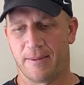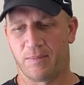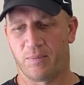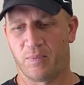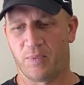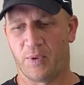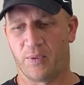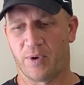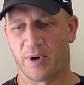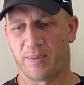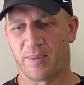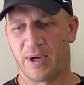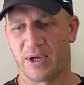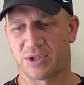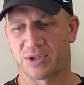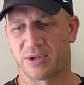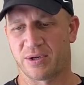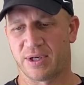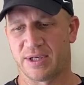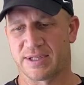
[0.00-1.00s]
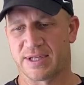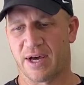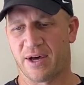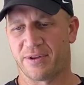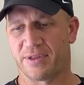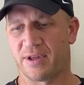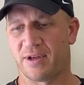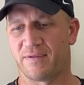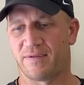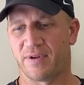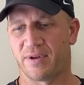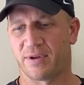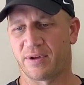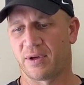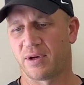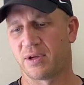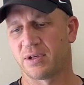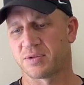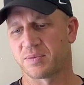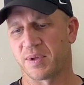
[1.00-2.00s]
we want to make sure he's healthy and feeling
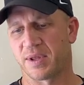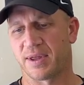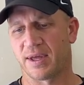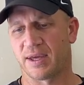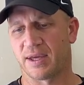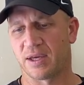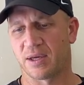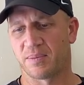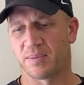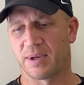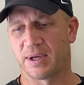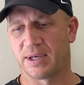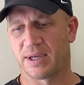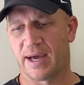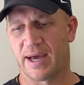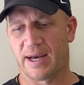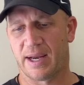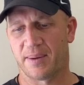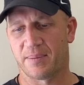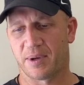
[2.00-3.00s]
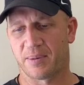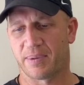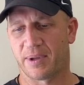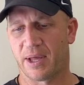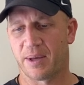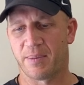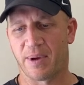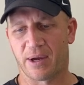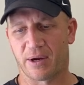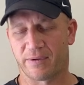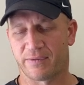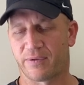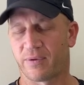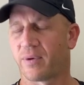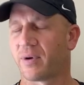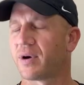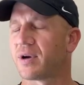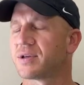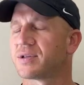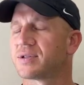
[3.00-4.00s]
good, because we think he can be a dynamic playmaker
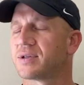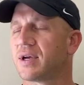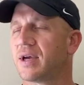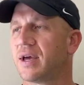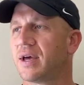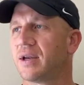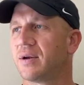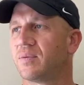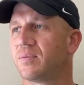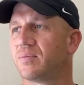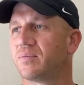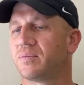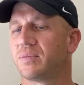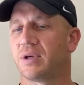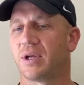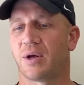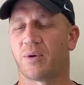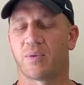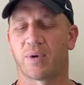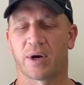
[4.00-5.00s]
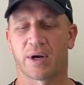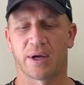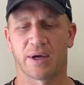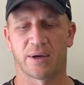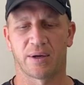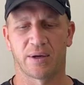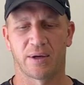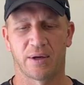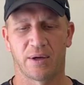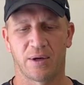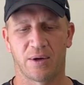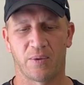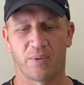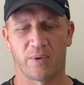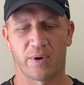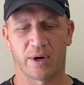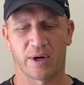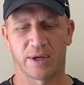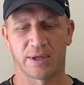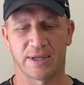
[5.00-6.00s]
for us, and you know,
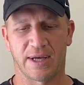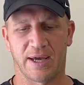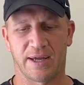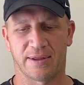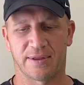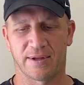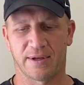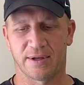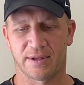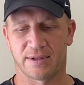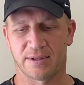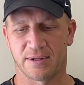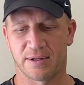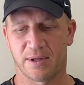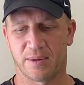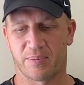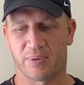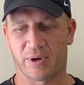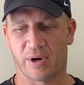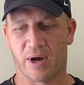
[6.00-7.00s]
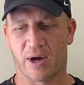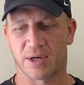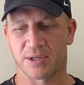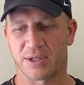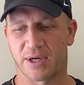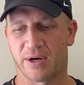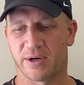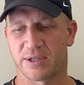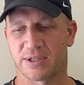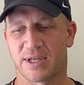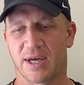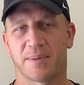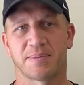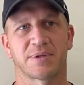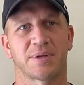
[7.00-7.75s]
we're gonna take the precautionary steps